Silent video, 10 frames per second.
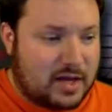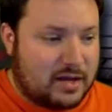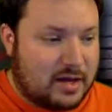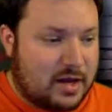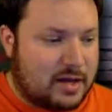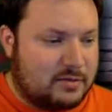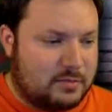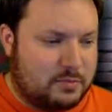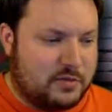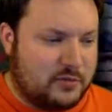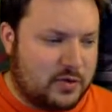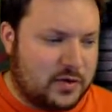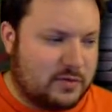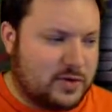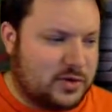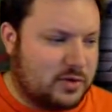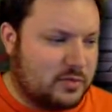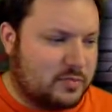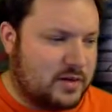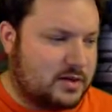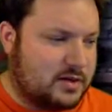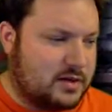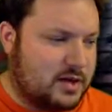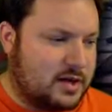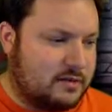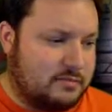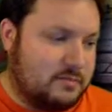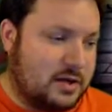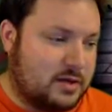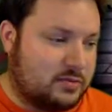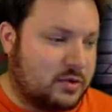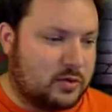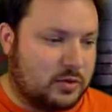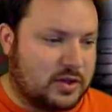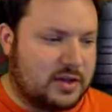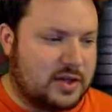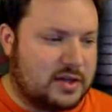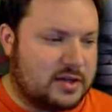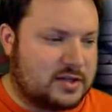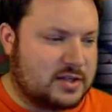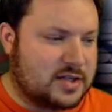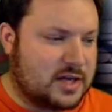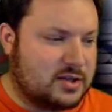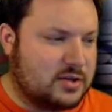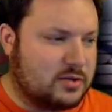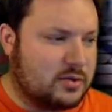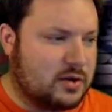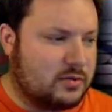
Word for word: I, I, prefer the original, but um, it's really cool that they did decided to do a, a